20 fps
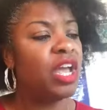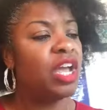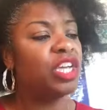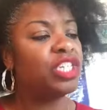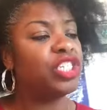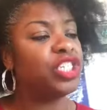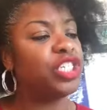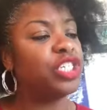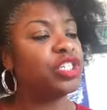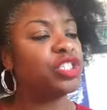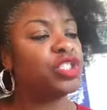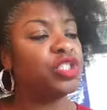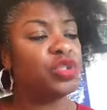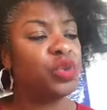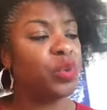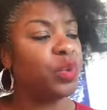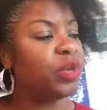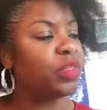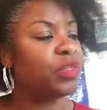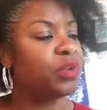She
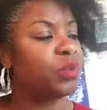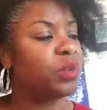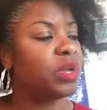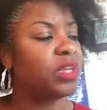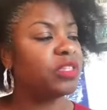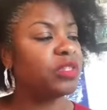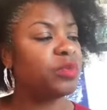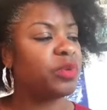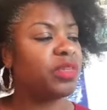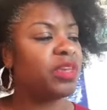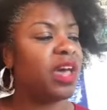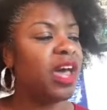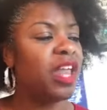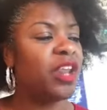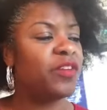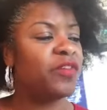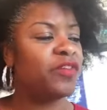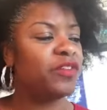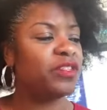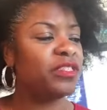adored the ones with
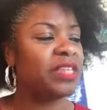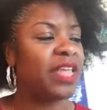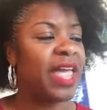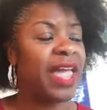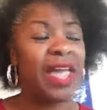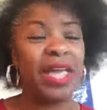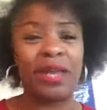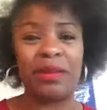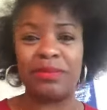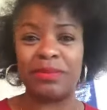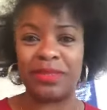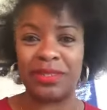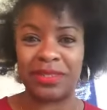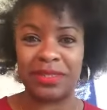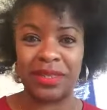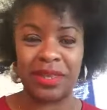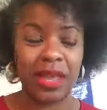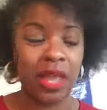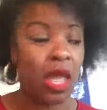colorful names.